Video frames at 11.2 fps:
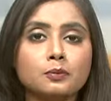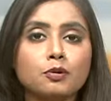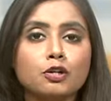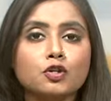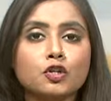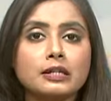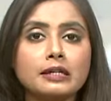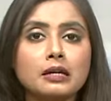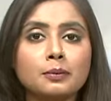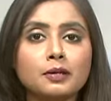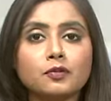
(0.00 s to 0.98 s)
bridge
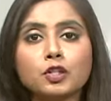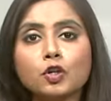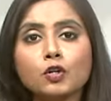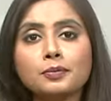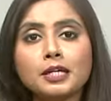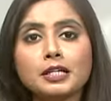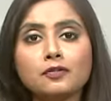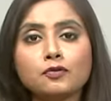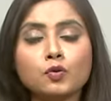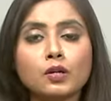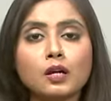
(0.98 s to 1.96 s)
cleanup and will not be enough
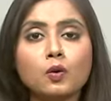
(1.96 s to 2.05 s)
to allow